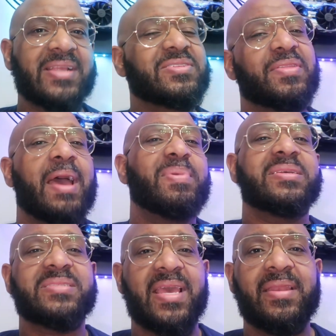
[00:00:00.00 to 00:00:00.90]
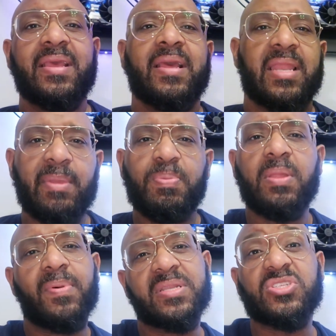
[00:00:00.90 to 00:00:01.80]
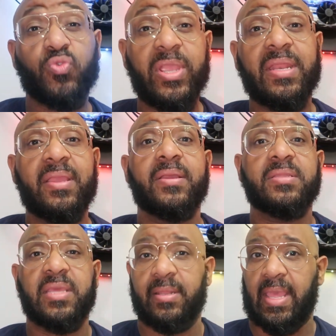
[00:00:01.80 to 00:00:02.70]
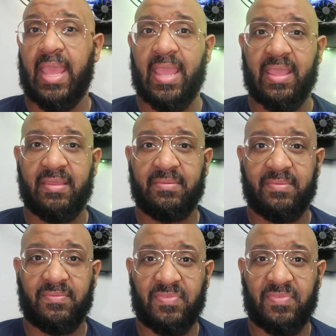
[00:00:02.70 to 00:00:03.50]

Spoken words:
All right, so that being said, let me pull up on the screen here and get a